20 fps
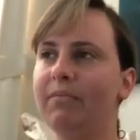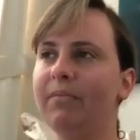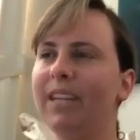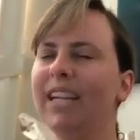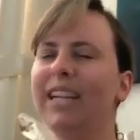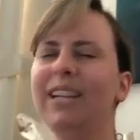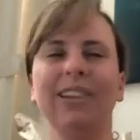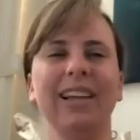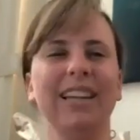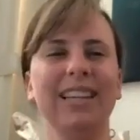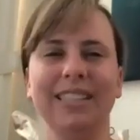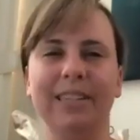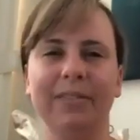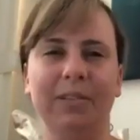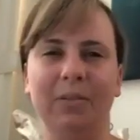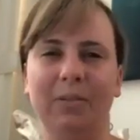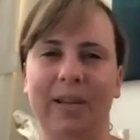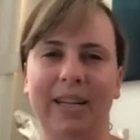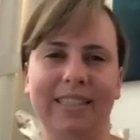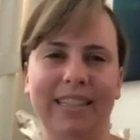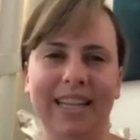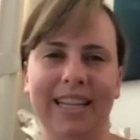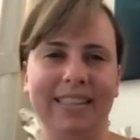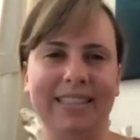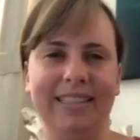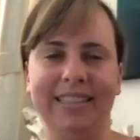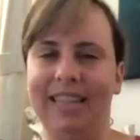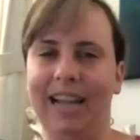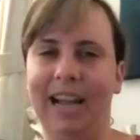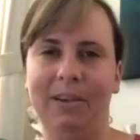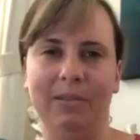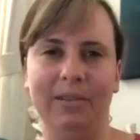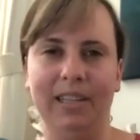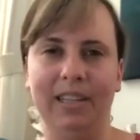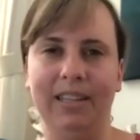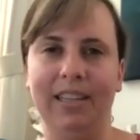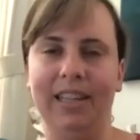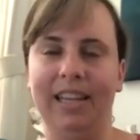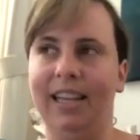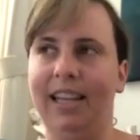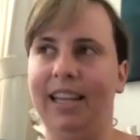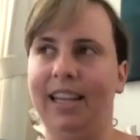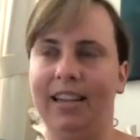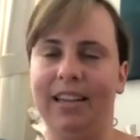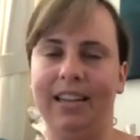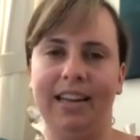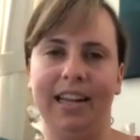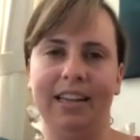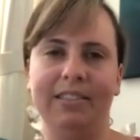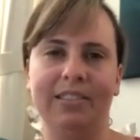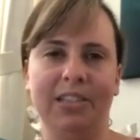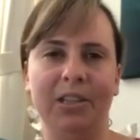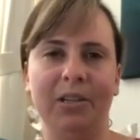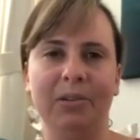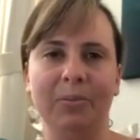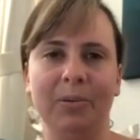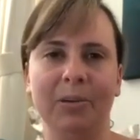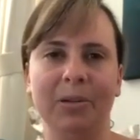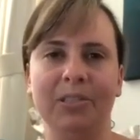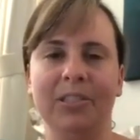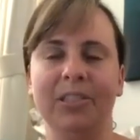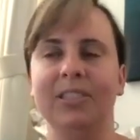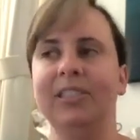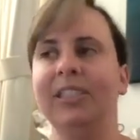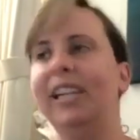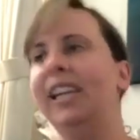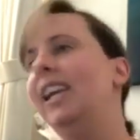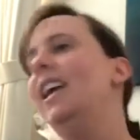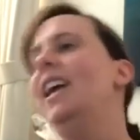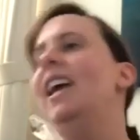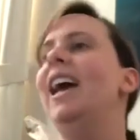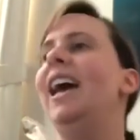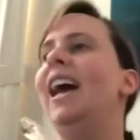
in a lot of different ways. I guess it's how it connects to you personally.